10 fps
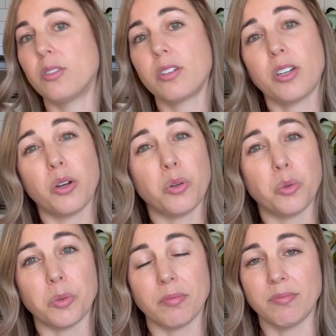
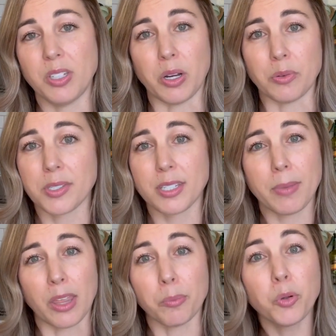go, sit
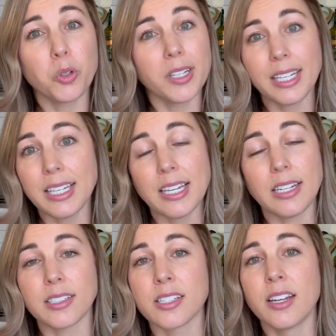by the pool and
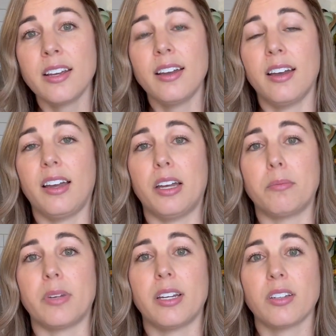eat,
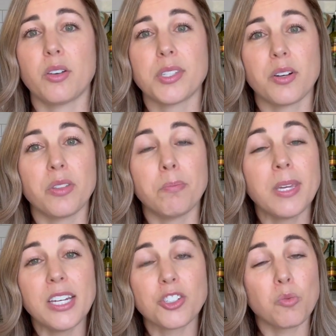go sit on the
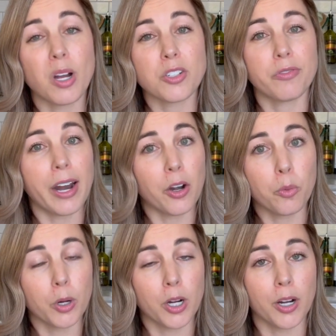beach and watch
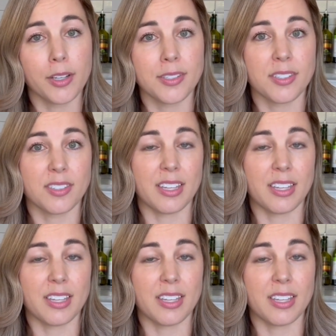fireworks